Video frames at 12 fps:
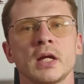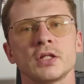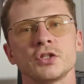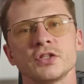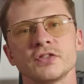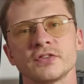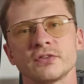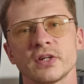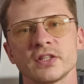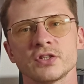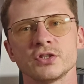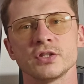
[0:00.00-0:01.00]
managing
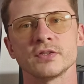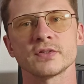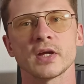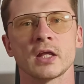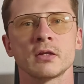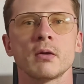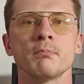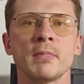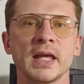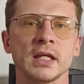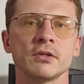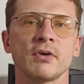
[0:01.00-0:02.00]
strategies, and
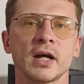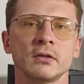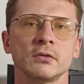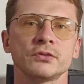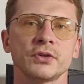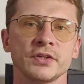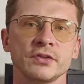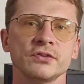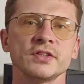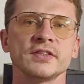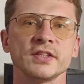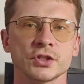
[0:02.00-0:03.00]
making final
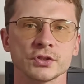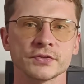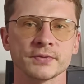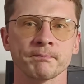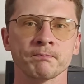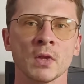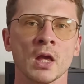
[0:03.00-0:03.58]
trading decisions.